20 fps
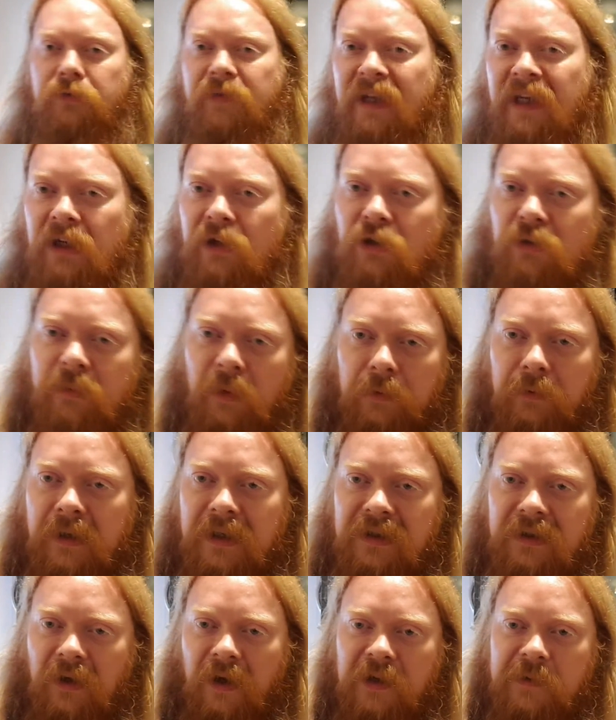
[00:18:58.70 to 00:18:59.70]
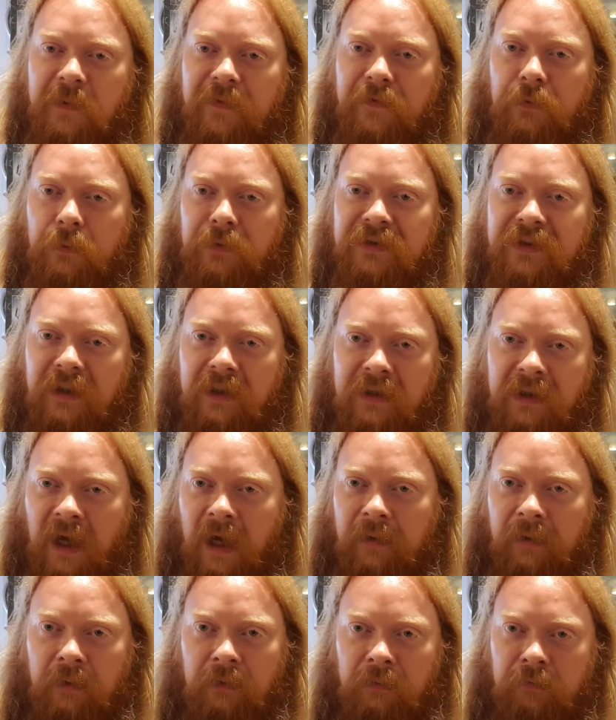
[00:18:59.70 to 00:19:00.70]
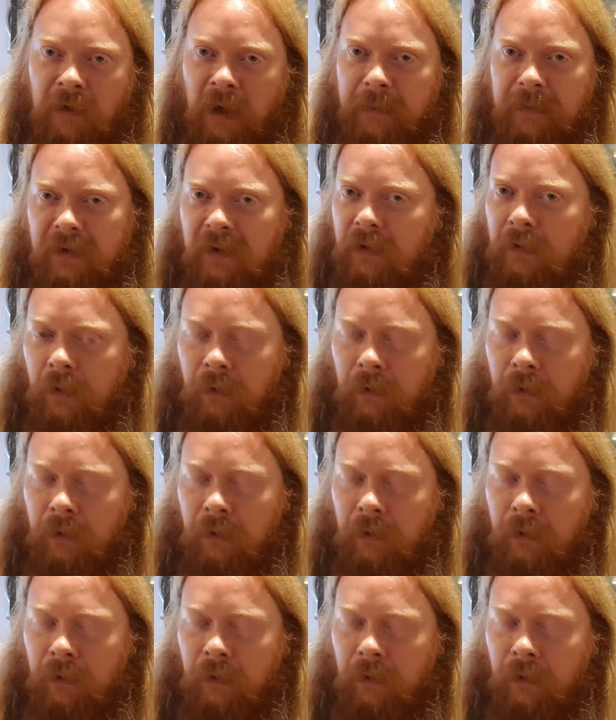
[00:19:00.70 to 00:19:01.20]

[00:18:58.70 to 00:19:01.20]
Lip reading: have really done my research before sitting down and rabbiting